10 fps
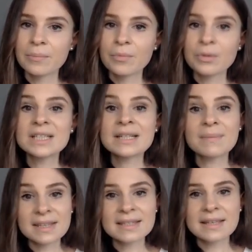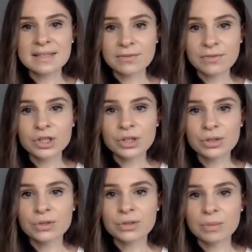We deem this as sufficient
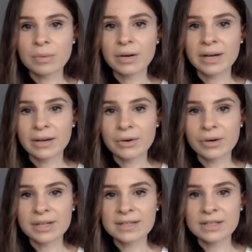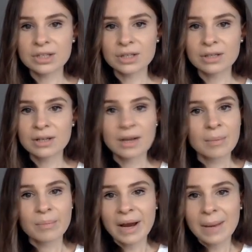to support a court decision,
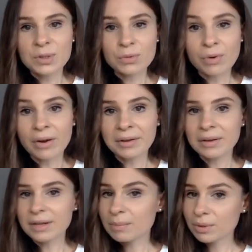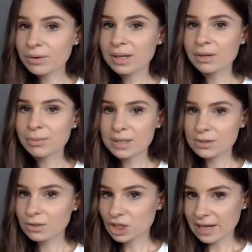perhaps drawing on empirical
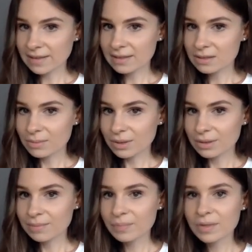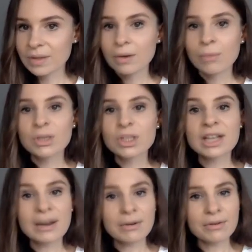research like this one, which
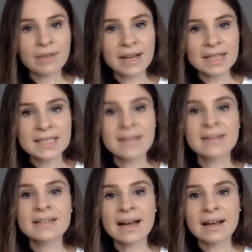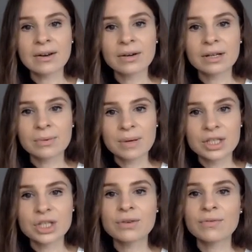clarifies that the dialogue in
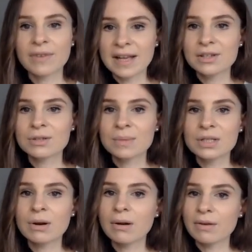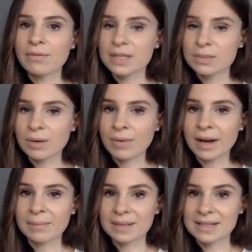question failed to meet all of these
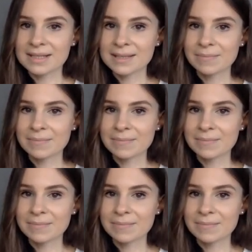requirements.